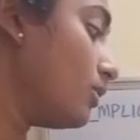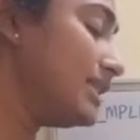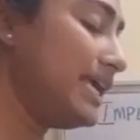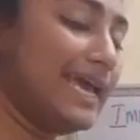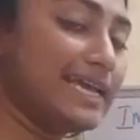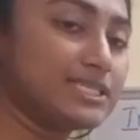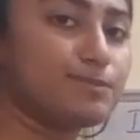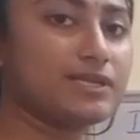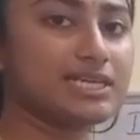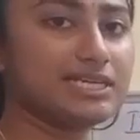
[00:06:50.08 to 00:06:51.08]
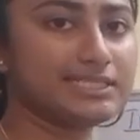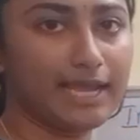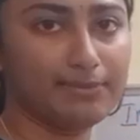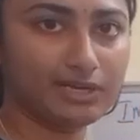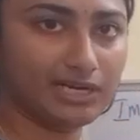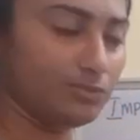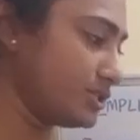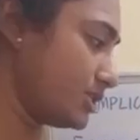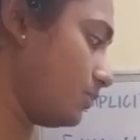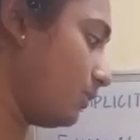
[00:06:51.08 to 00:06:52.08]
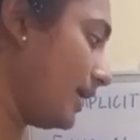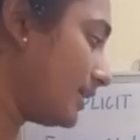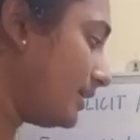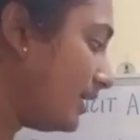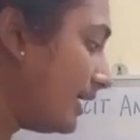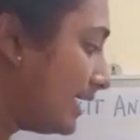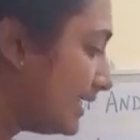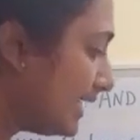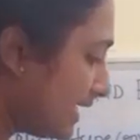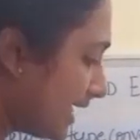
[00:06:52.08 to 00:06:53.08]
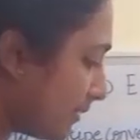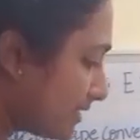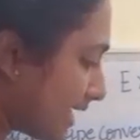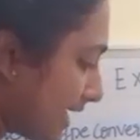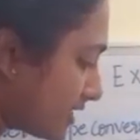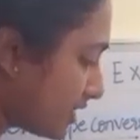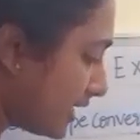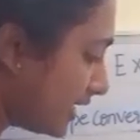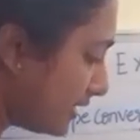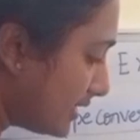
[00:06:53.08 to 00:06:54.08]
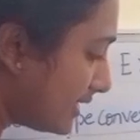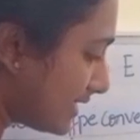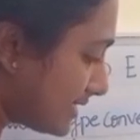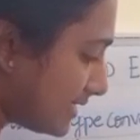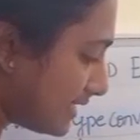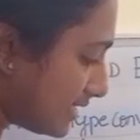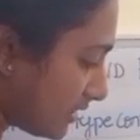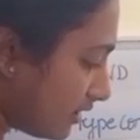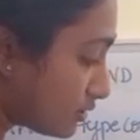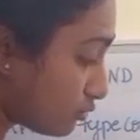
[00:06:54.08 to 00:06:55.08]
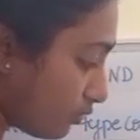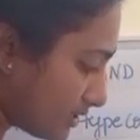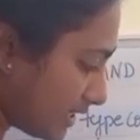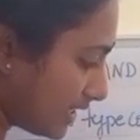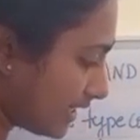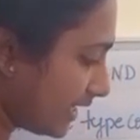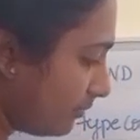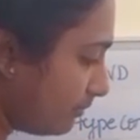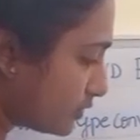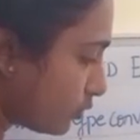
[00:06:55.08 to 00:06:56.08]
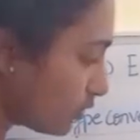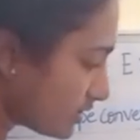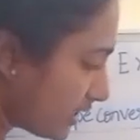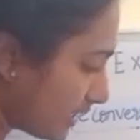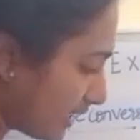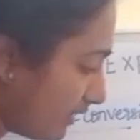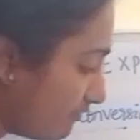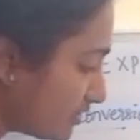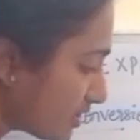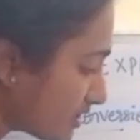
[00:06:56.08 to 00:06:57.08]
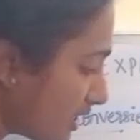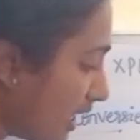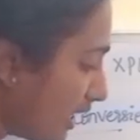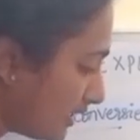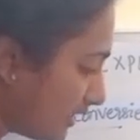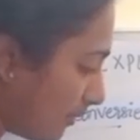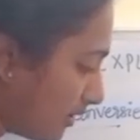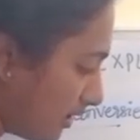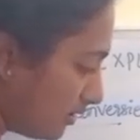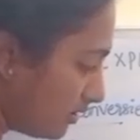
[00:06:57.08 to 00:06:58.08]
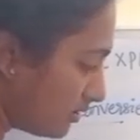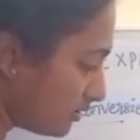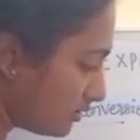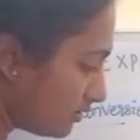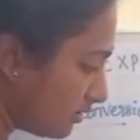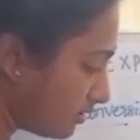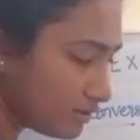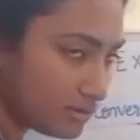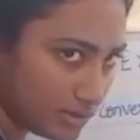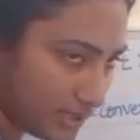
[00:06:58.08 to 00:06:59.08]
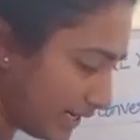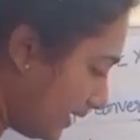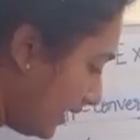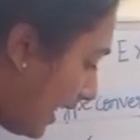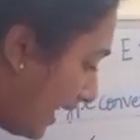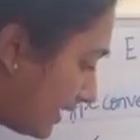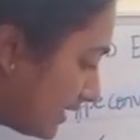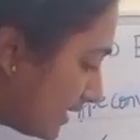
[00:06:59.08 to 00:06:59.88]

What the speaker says: the explicit type conversion, wherein dname is actually the destination source data type which is double, right? And